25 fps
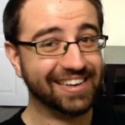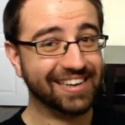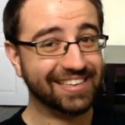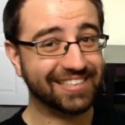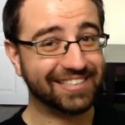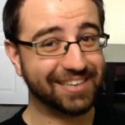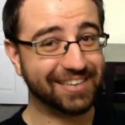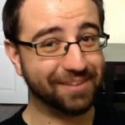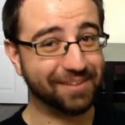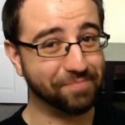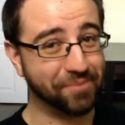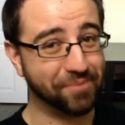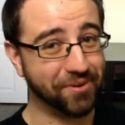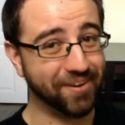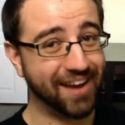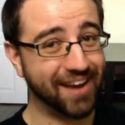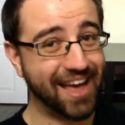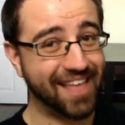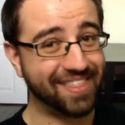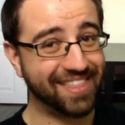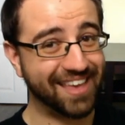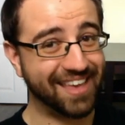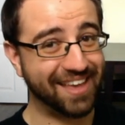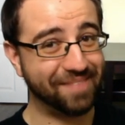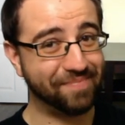some
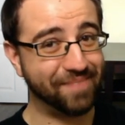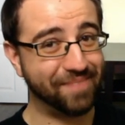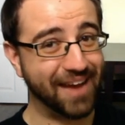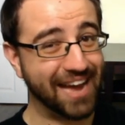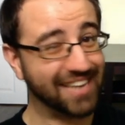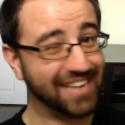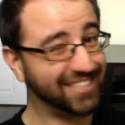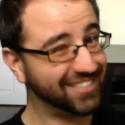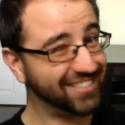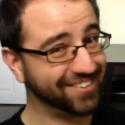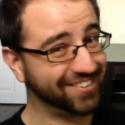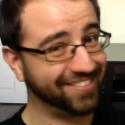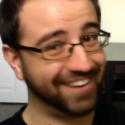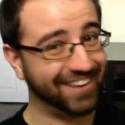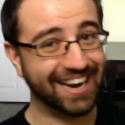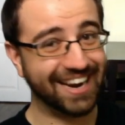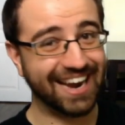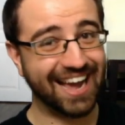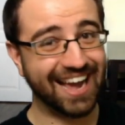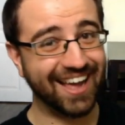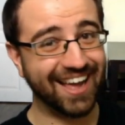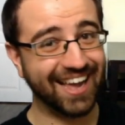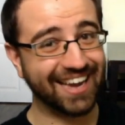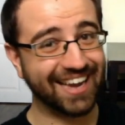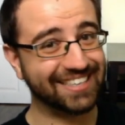Baratheon bastard right
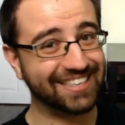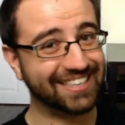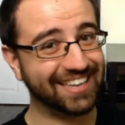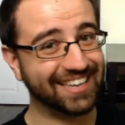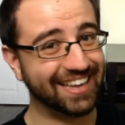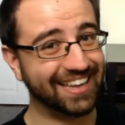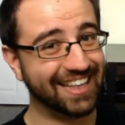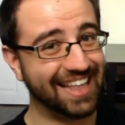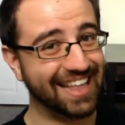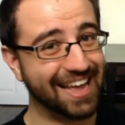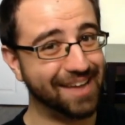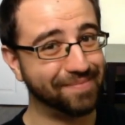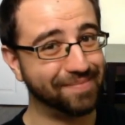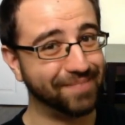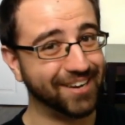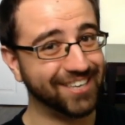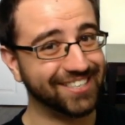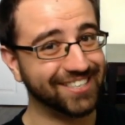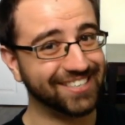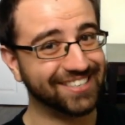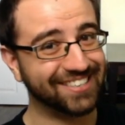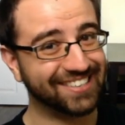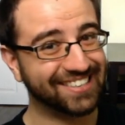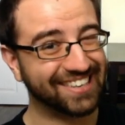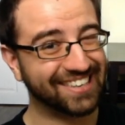now, I can tell you that
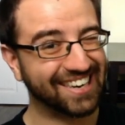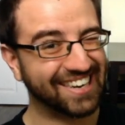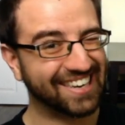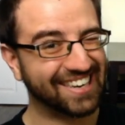much.